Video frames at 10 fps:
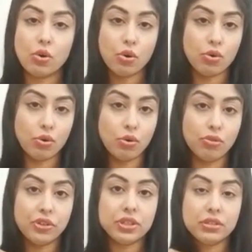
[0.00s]

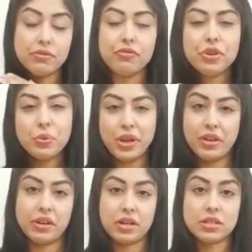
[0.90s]
over few
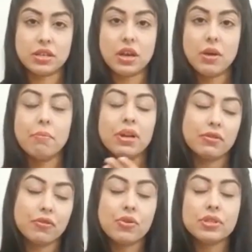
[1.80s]
areas. But of
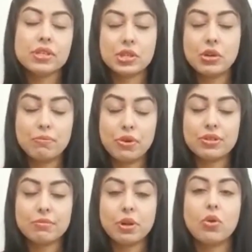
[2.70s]
course, it's not
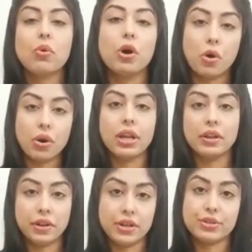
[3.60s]
possible over all
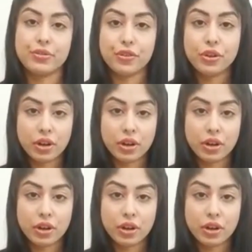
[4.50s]
areas of your lung.